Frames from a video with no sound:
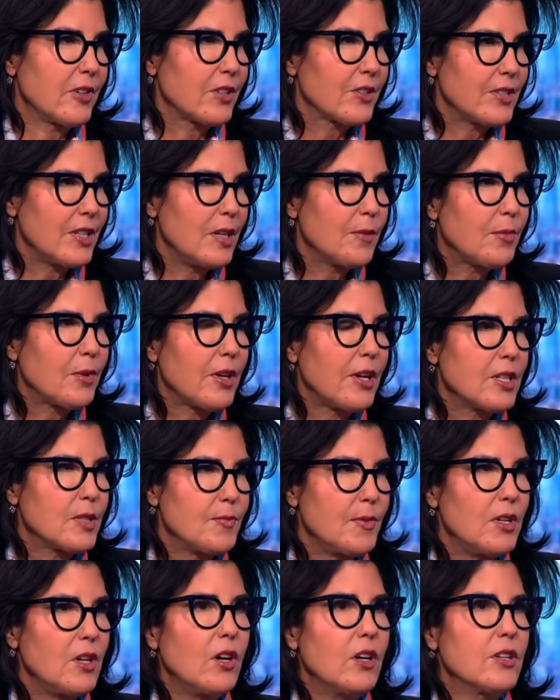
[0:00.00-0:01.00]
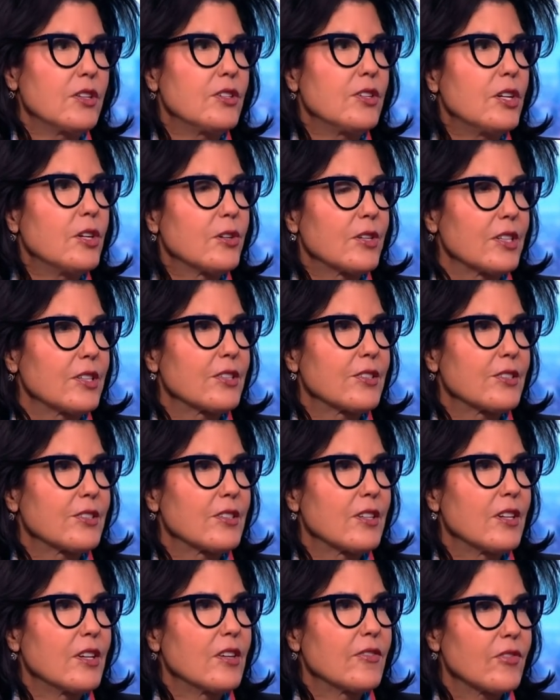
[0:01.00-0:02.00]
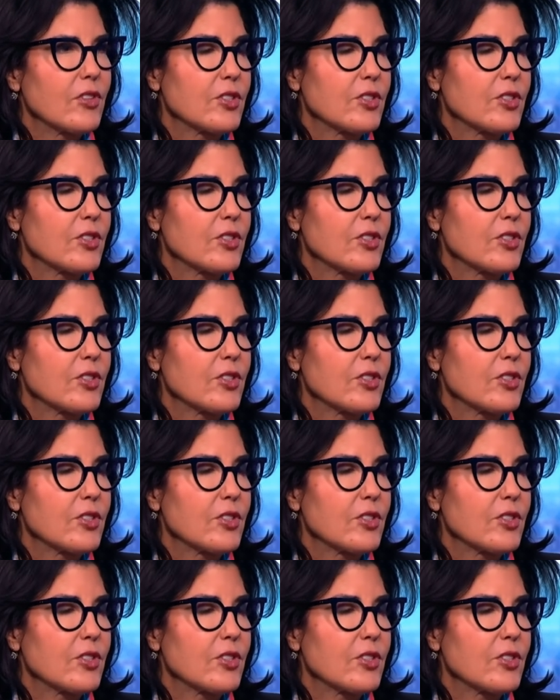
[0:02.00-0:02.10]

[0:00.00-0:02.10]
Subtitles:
example, has been on notice